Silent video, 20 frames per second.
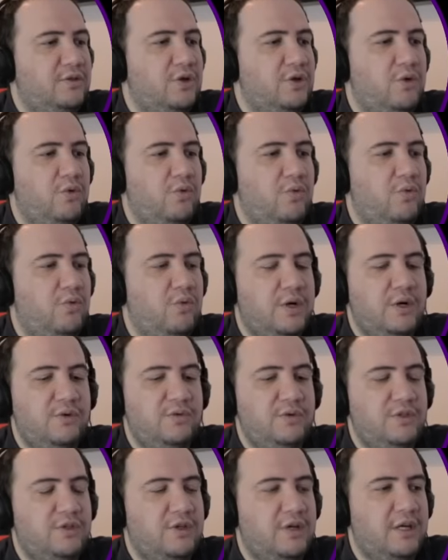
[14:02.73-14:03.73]
what I
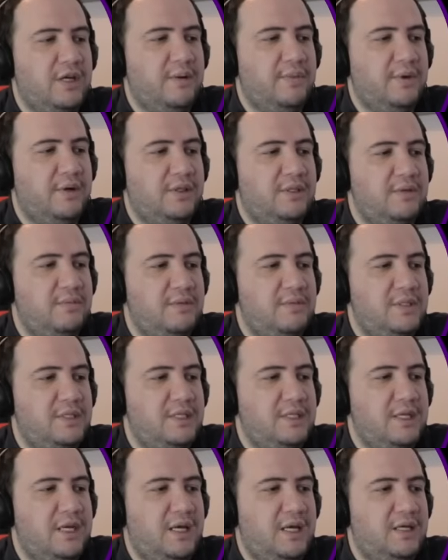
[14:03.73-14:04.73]
was talking about, the
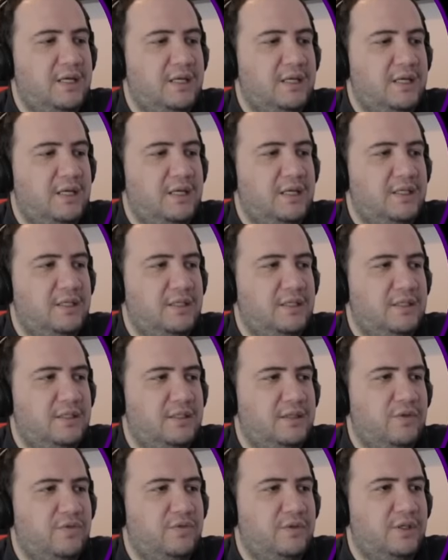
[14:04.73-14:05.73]
mistake, is
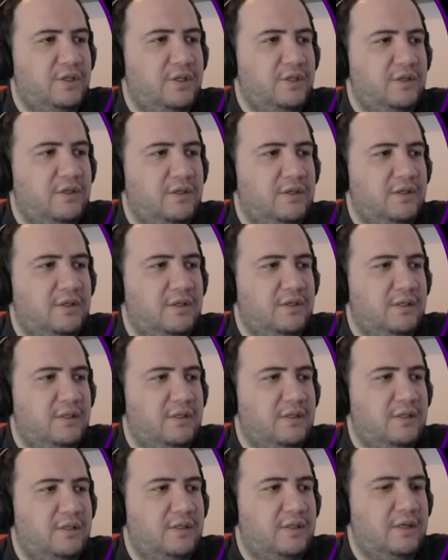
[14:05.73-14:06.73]
over here.
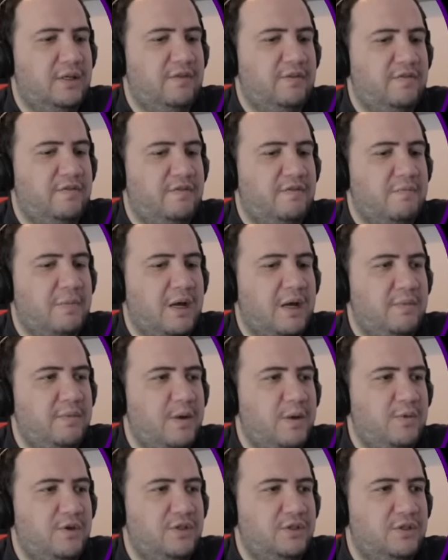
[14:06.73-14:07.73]
If my
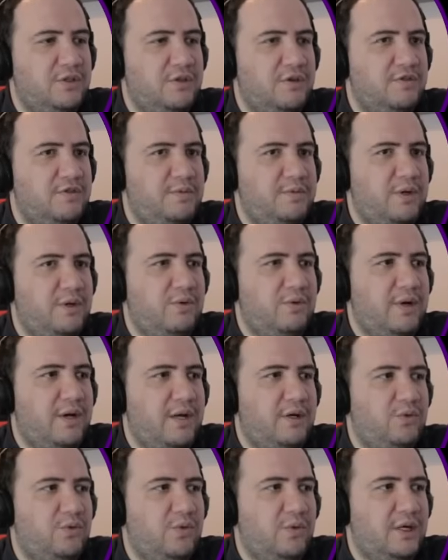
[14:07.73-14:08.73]
memory serves me
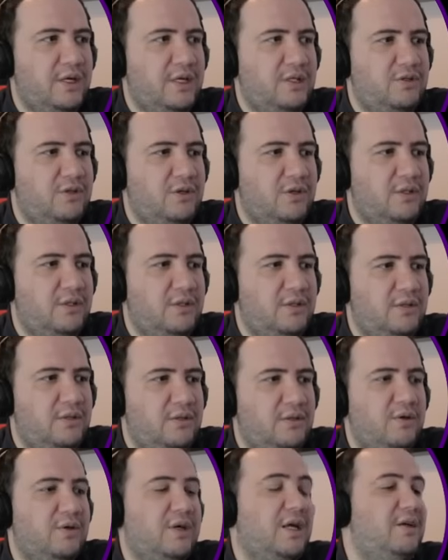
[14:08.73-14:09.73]
right, when I saw the...
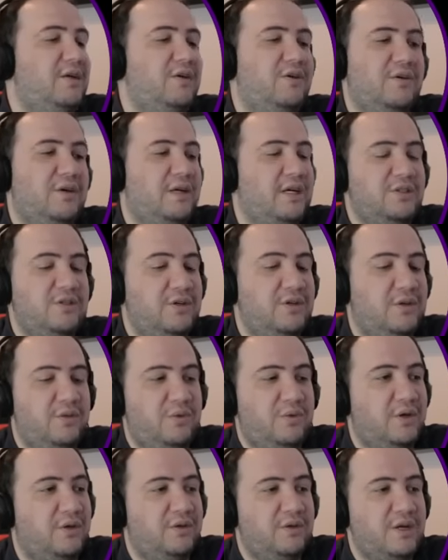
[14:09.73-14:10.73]
Okay, no, I saw it
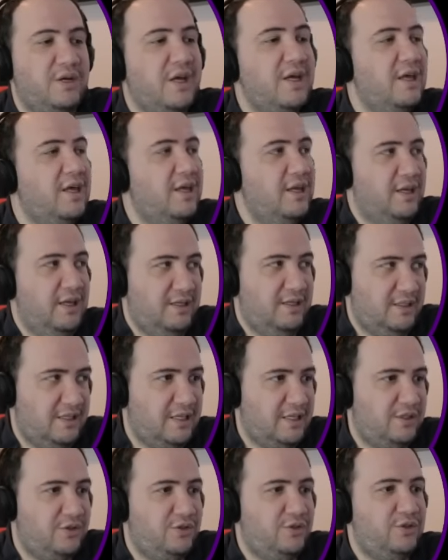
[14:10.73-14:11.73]
wrong. It
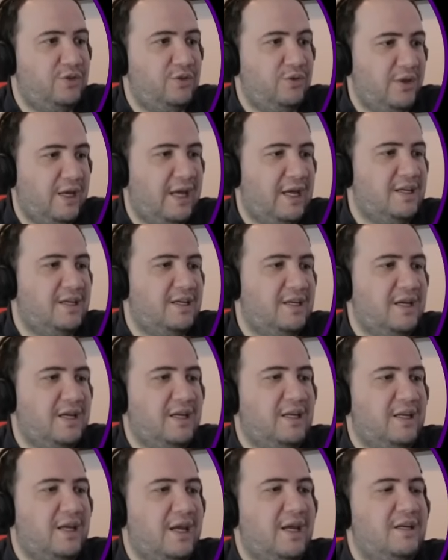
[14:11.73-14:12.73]
says
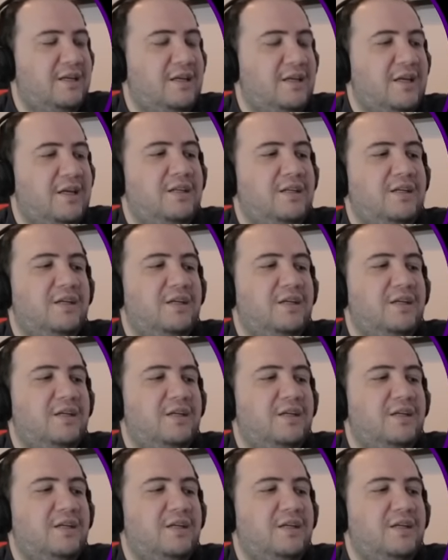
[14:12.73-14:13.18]
2898, and then it